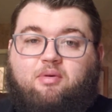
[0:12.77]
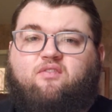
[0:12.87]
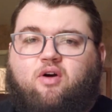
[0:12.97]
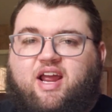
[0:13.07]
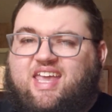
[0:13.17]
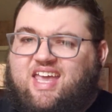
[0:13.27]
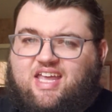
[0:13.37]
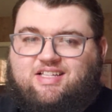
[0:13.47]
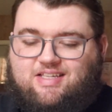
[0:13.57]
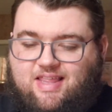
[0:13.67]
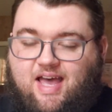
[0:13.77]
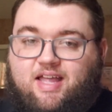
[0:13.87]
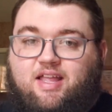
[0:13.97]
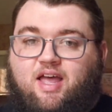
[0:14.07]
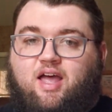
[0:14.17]
Before I get into
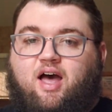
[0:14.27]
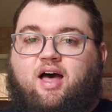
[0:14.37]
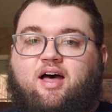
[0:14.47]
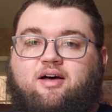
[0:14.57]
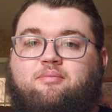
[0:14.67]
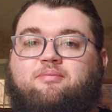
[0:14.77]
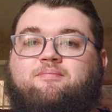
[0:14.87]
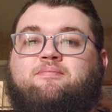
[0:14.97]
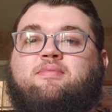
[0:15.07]
that, I'm